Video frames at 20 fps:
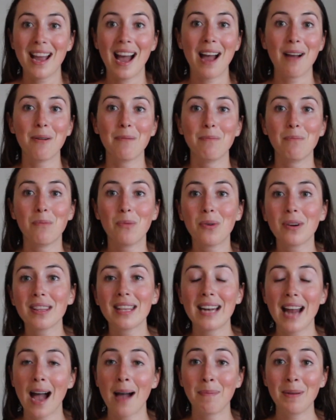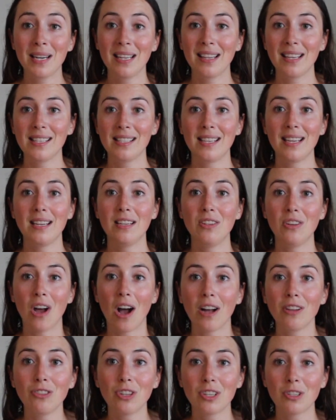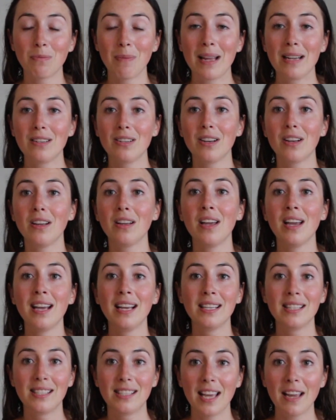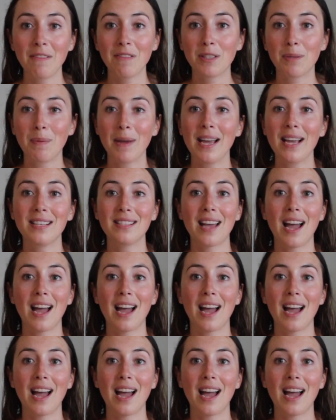I'm more than happy to listen. Non-judgmental, safe space.